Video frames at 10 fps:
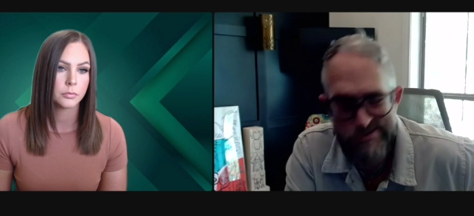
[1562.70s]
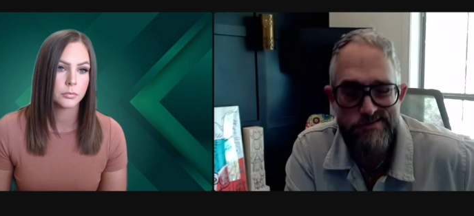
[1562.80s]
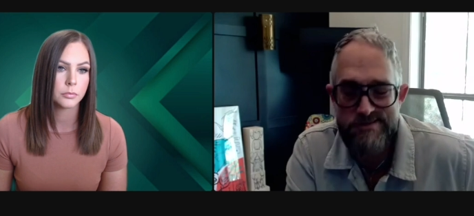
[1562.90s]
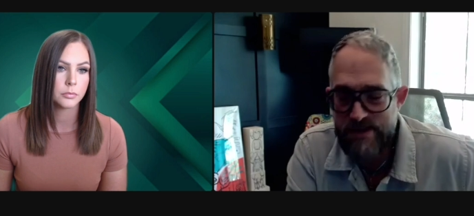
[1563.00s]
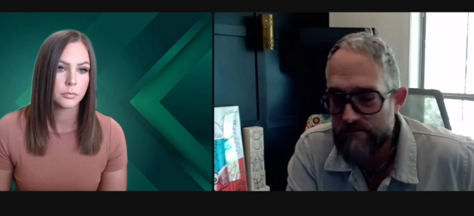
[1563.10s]
Speaker 1: a
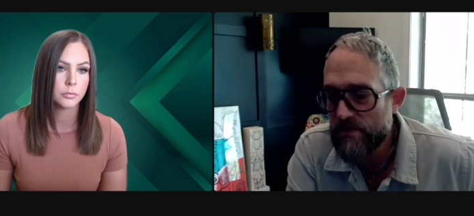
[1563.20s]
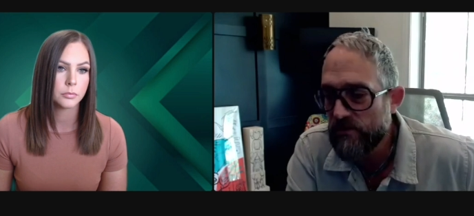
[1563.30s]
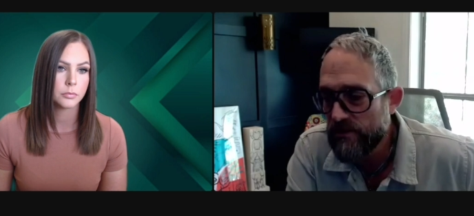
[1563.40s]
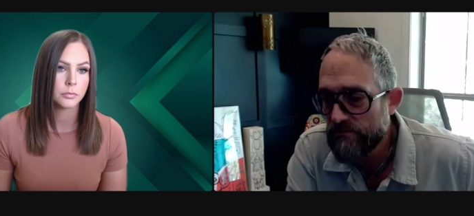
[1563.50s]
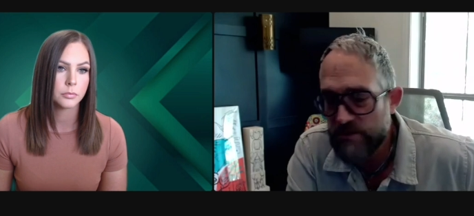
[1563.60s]
million, but
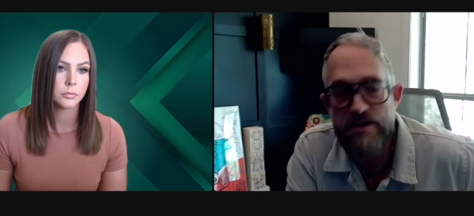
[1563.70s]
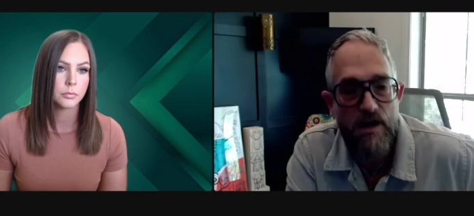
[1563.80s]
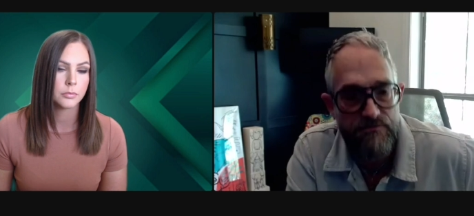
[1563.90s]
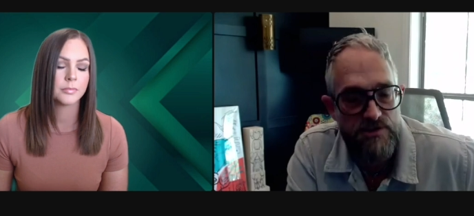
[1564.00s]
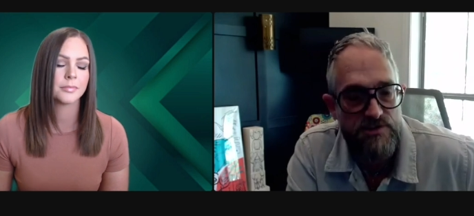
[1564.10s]
enough to
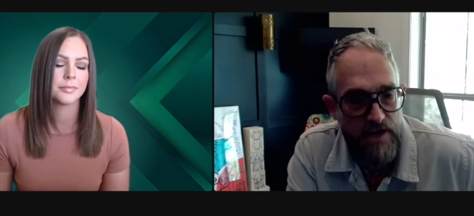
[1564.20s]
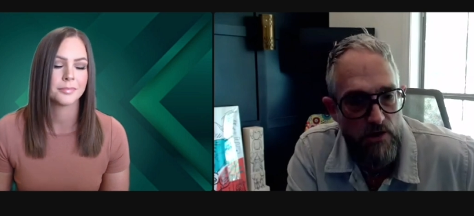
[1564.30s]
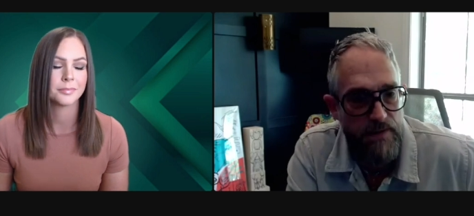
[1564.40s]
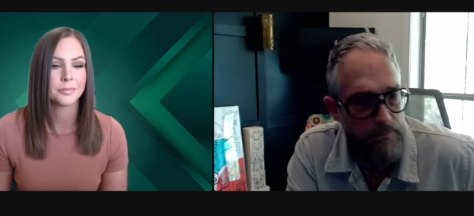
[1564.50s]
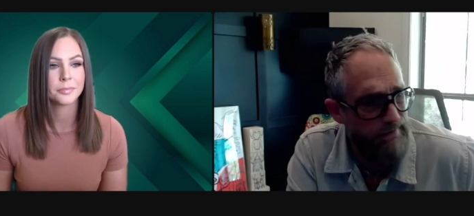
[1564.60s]
scare people mm-hmm.
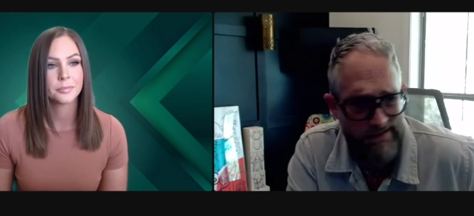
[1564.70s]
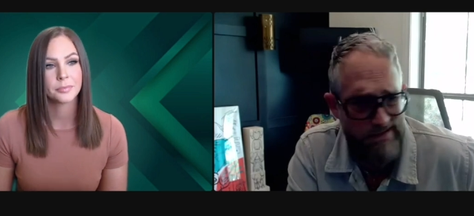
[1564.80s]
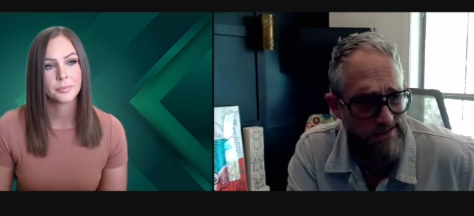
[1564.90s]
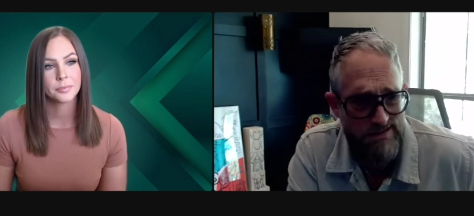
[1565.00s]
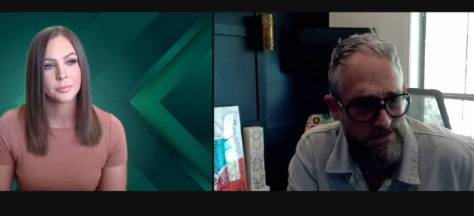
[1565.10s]
that this is
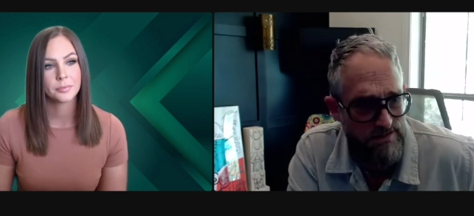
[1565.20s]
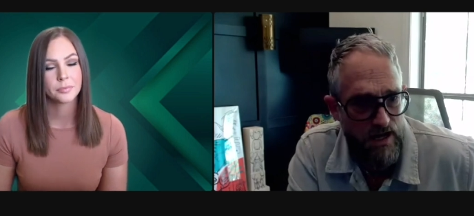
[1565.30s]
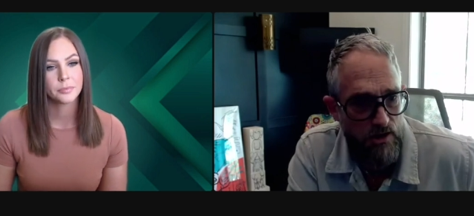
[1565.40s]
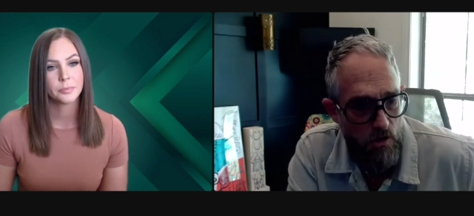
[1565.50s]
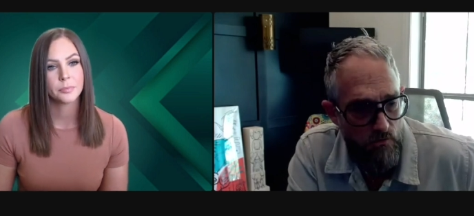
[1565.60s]
not
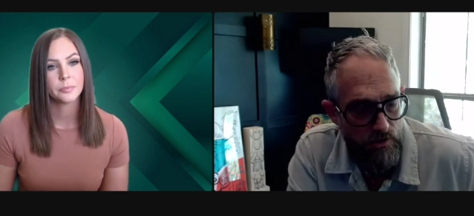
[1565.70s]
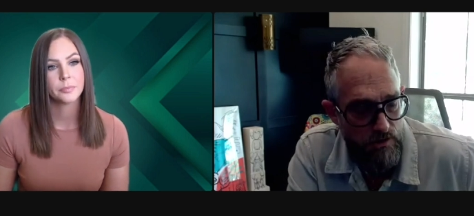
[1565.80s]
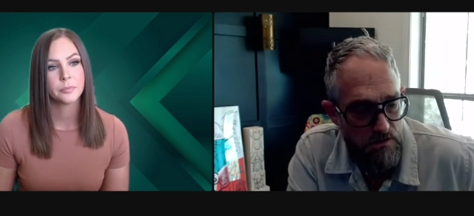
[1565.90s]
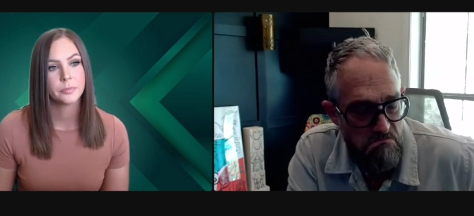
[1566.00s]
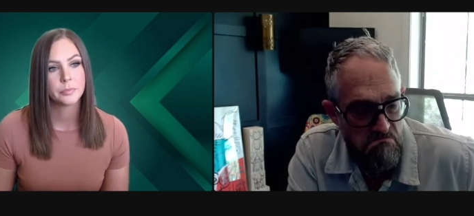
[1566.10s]
over.
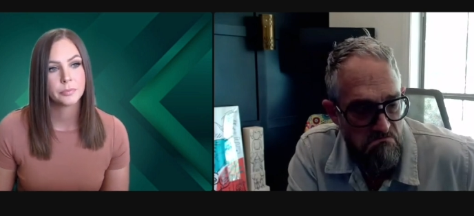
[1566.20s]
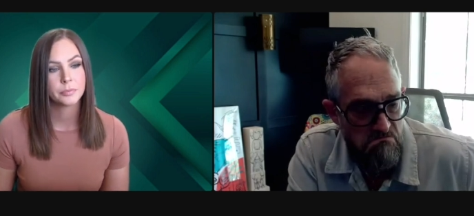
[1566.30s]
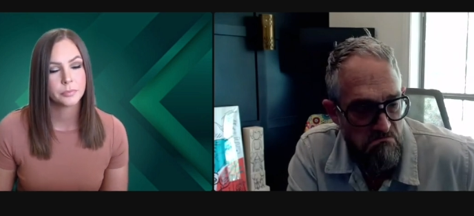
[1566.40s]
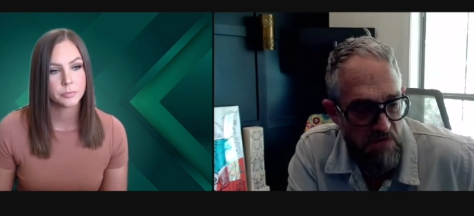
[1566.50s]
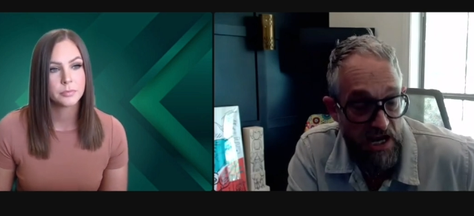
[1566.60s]

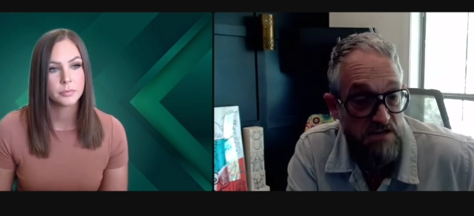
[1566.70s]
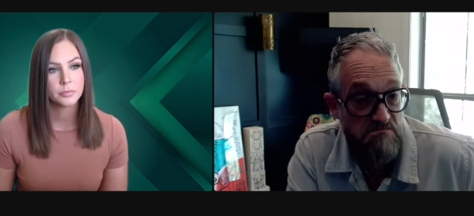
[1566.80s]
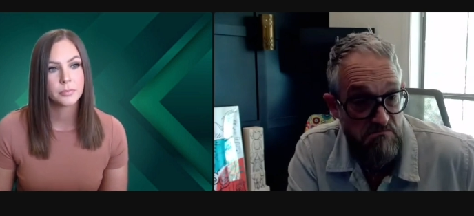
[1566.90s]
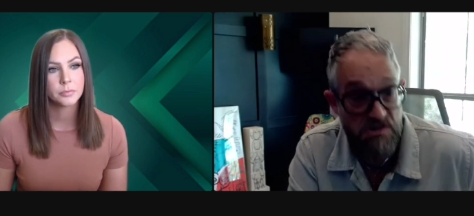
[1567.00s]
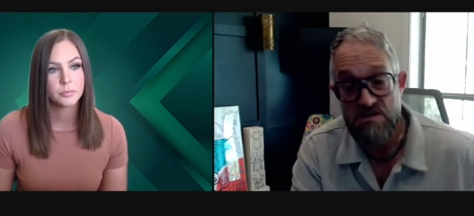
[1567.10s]
And
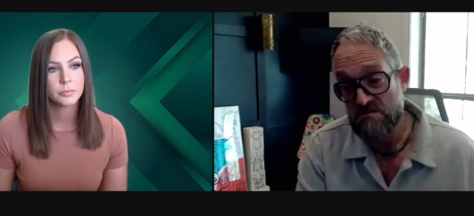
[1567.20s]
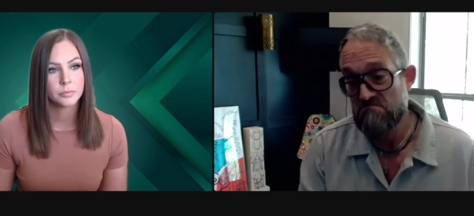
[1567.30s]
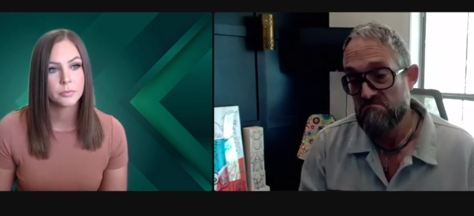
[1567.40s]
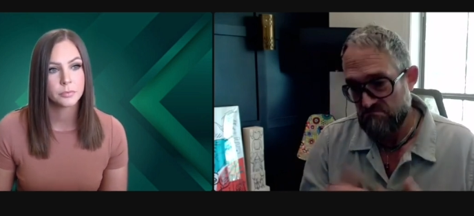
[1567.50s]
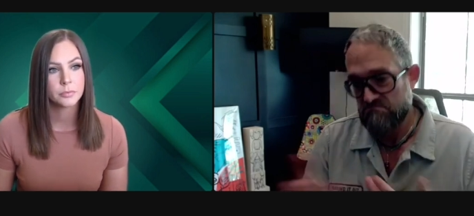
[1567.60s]

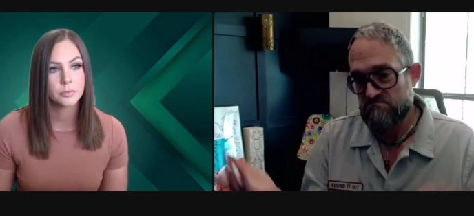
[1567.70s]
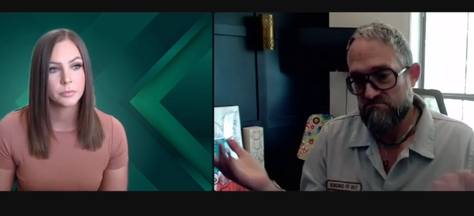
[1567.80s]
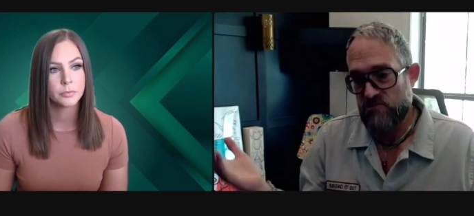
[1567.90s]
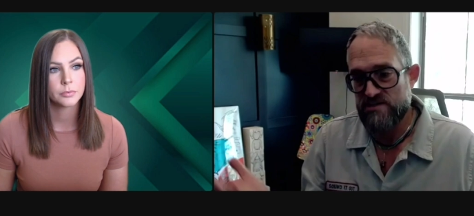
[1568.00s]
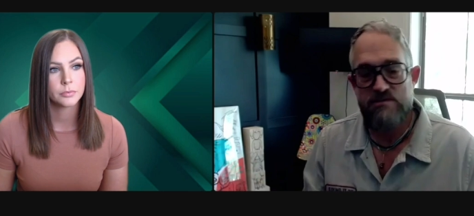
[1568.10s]

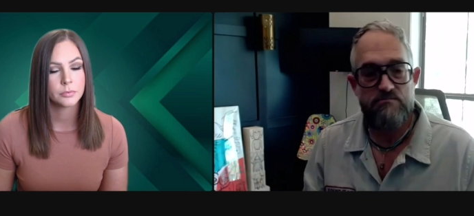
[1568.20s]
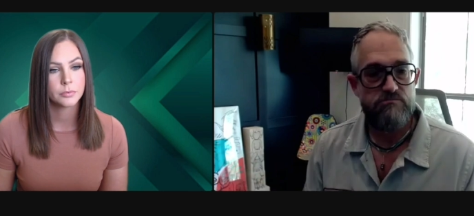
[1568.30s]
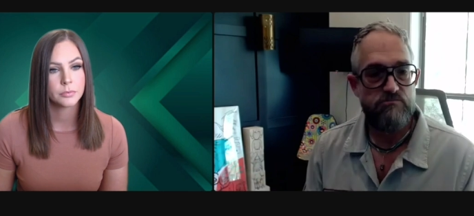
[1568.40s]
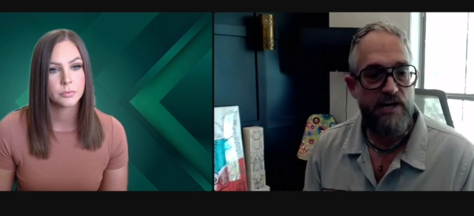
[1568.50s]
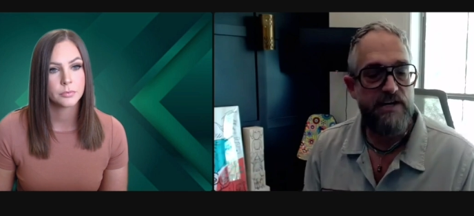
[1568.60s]
raising
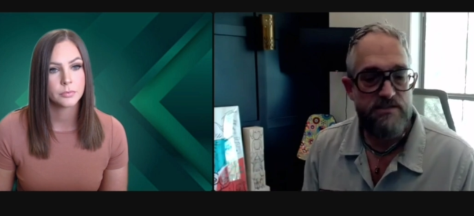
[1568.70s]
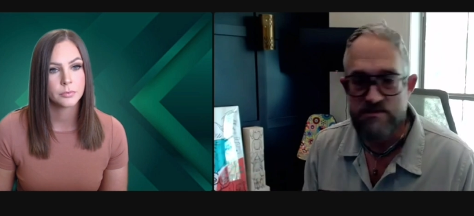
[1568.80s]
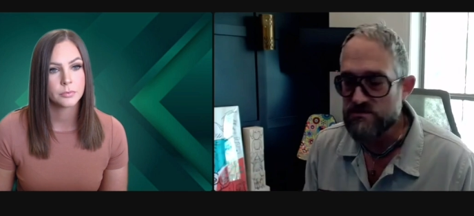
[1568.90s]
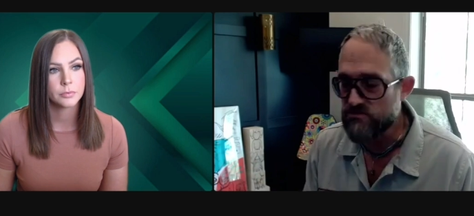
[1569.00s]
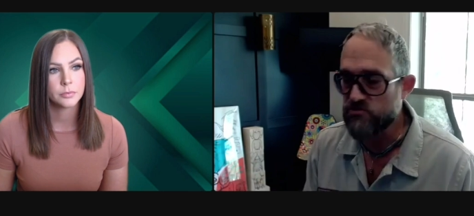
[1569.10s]
rates is
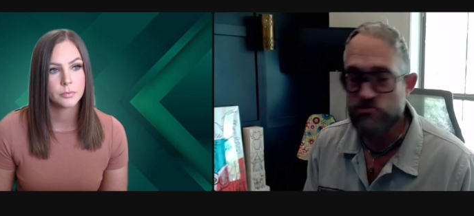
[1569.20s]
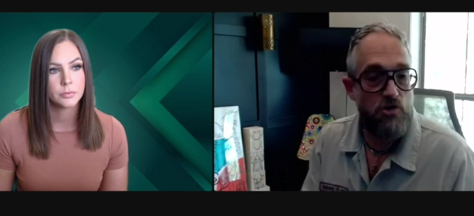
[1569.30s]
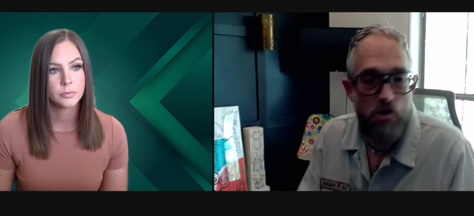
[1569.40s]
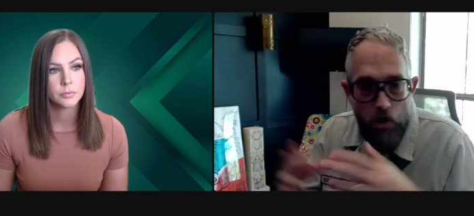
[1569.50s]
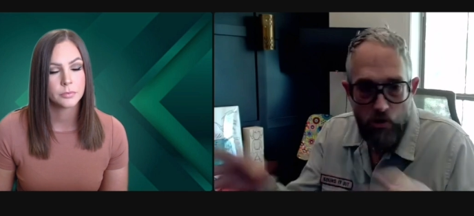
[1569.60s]
just going to
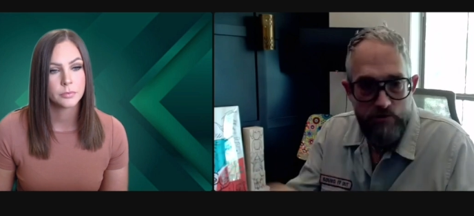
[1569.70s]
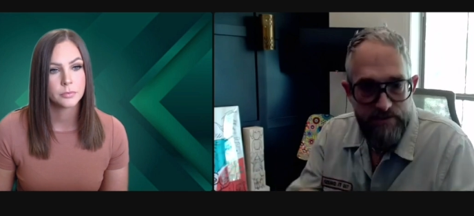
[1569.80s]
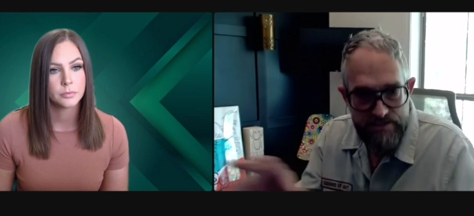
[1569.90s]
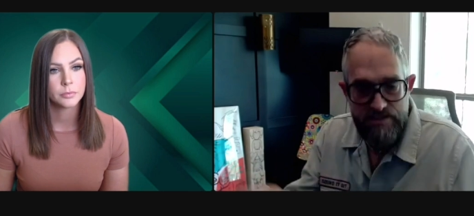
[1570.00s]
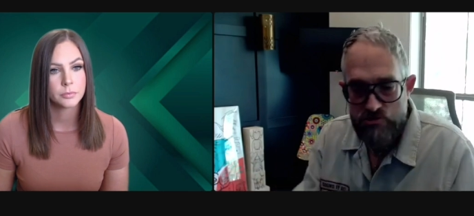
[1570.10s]
hurt that
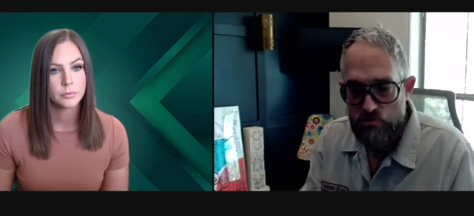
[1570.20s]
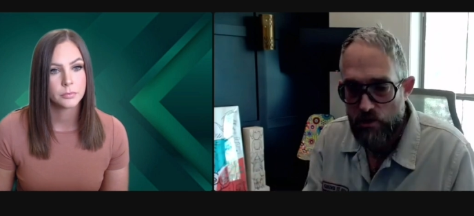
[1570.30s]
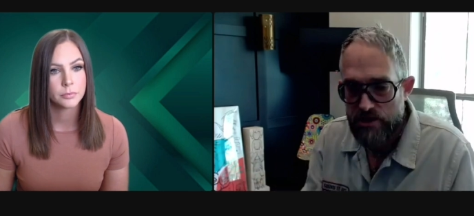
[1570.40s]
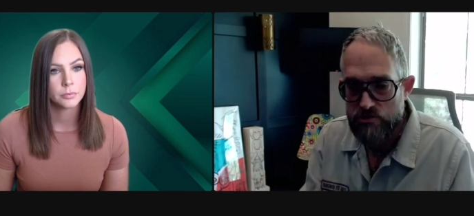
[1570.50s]
situation.